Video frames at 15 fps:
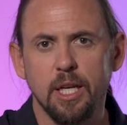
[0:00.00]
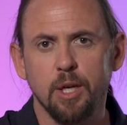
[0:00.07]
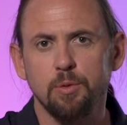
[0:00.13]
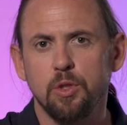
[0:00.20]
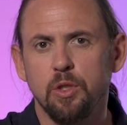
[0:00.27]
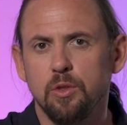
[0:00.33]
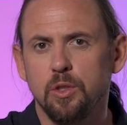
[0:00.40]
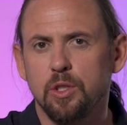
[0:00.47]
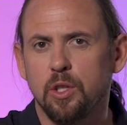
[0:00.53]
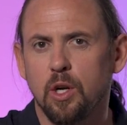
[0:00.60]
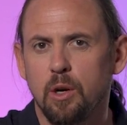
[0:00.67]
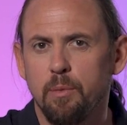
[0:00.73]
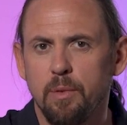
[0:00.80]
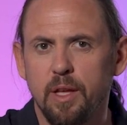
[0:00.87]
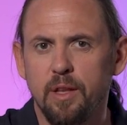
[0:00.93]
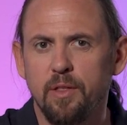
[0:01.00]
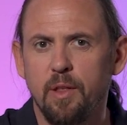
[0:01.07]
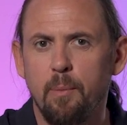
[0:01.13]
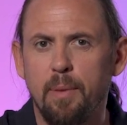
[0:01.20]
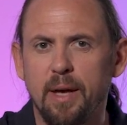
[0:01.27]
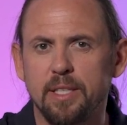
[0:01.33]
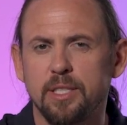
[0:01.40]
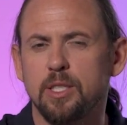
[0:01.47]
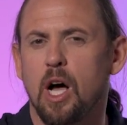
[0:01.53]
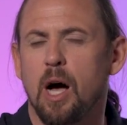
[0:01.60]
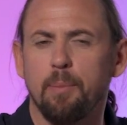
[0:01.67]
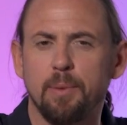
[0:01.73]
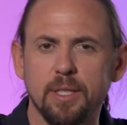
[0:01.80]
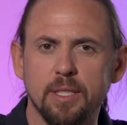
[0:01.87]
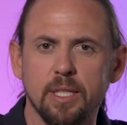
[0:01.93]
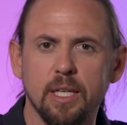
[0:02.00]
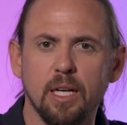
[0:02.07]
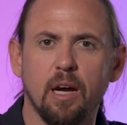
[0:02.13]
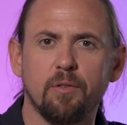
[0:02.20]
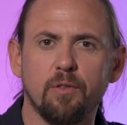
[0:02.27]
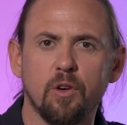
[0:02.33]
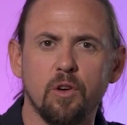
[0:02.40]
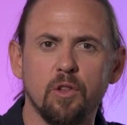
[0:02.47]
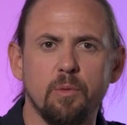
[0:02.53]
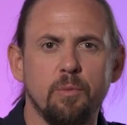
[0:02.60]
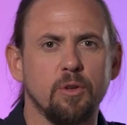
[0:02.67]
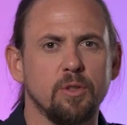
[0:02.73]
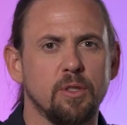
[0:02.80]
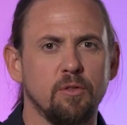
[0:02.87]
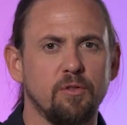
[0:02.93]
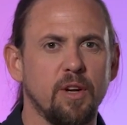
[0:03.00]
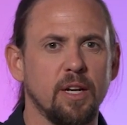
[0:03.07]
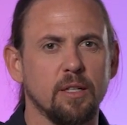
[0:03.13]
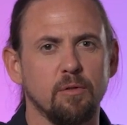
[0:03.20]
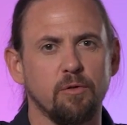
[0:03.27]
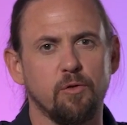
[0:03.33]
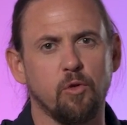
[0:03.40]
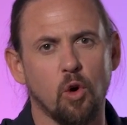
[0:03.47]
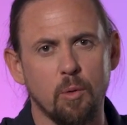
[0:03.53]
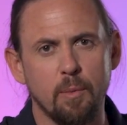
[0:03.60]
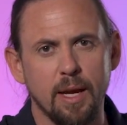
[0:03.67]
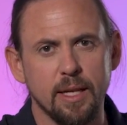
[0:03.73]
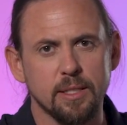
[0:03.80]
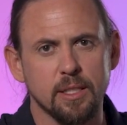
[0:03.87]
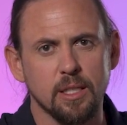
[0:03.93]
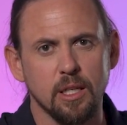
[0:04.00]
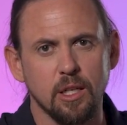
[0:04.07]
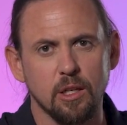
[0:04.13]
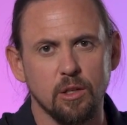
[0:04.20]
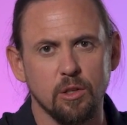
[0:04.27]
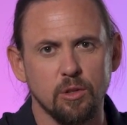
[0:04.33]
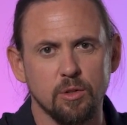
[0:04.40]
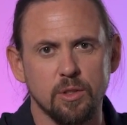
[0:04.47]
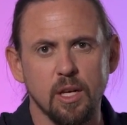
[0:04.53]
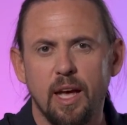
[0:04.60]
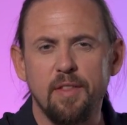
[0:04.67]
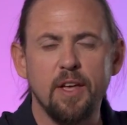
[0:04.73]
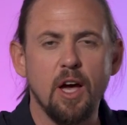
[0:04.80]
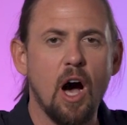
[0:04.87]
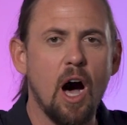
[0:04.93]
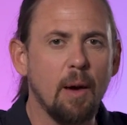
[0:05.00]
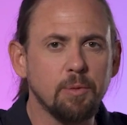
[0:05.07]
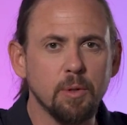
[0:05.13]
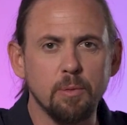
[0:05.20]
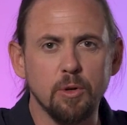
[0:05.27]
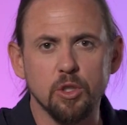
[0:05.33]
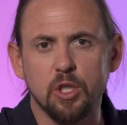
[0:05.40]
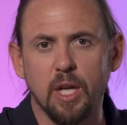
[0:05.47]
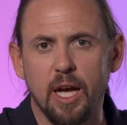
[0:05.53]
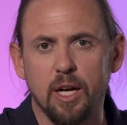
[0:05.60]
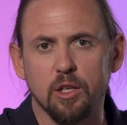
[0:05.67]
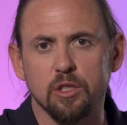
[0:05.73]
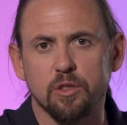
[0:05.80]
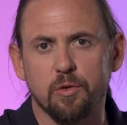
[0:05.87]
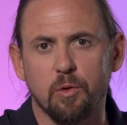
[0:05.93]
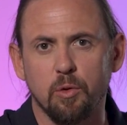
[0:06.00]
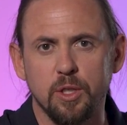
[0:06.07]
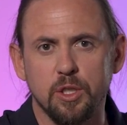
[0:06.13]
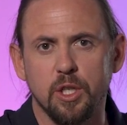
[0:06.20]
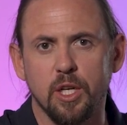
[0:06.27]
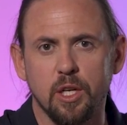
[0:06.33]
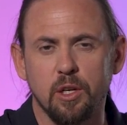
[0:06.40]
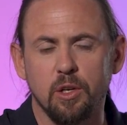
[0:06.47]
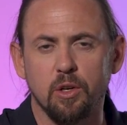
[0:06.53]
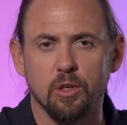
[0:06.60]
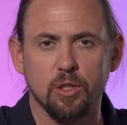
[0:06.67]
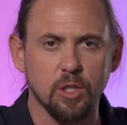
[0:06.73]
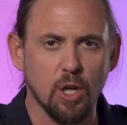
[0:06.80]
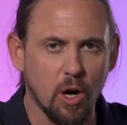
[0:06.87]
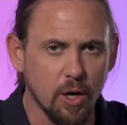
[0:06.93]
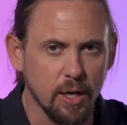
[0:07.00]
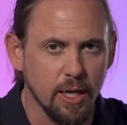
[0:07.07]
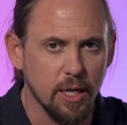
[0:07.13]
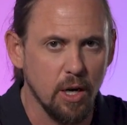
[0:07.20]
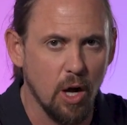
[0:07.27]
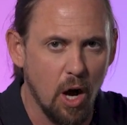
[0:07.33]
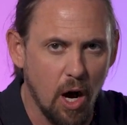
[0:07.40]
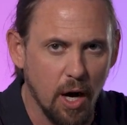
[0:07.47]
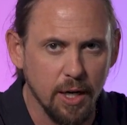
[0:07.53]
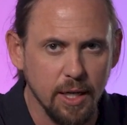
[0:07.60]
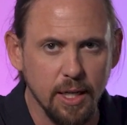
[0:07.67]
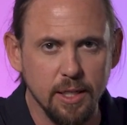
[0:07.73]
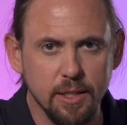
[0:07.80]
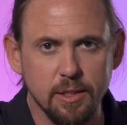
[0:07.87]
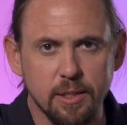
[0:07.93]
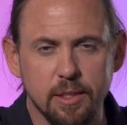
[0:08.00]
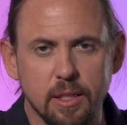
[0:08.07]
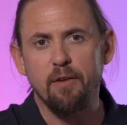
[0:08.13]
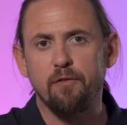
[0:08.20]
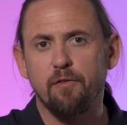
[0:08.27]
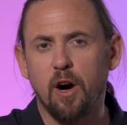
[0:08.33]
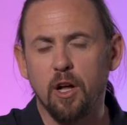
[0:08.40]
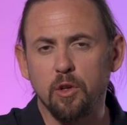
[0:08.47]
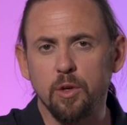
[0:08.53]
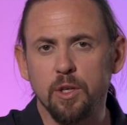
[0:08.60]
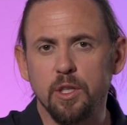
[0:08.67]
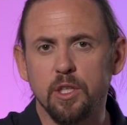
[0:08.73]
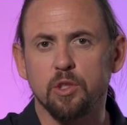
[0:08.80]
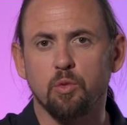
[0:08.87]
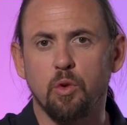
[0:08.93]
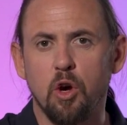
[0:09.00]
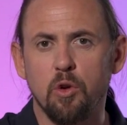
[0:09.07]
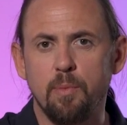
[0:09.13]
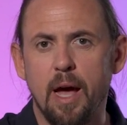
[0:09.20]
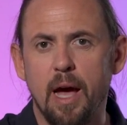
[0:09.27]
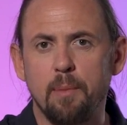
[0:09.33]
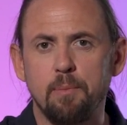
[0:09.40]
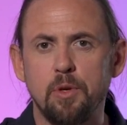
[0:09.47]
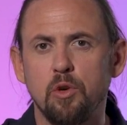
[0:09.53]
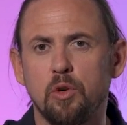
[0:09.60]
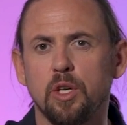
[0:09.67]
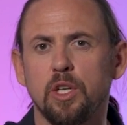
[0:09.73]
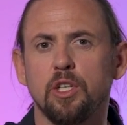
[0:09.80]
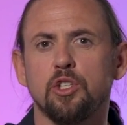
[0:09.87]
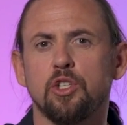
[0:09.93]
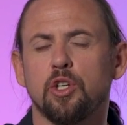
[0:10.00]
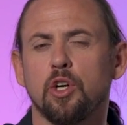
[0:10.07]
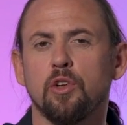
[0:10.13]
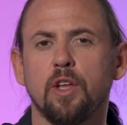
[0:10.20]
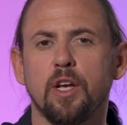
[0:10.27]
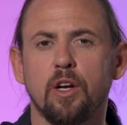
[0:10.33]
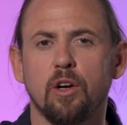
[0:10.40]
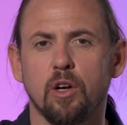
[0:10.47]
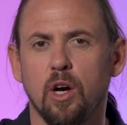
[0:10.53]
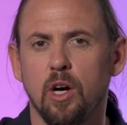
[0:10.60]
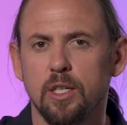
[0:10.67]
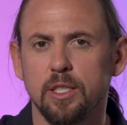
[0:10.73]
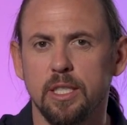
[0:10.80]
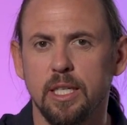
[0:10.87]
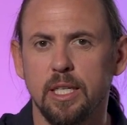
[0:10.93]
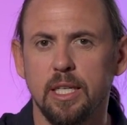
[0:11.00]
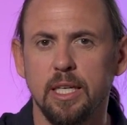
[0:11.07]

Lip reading: helps you determine the best topics to cover, the most effective formats to use, and the optimal channels for reaching your target audience. By following this roadmap, you can ensure that your content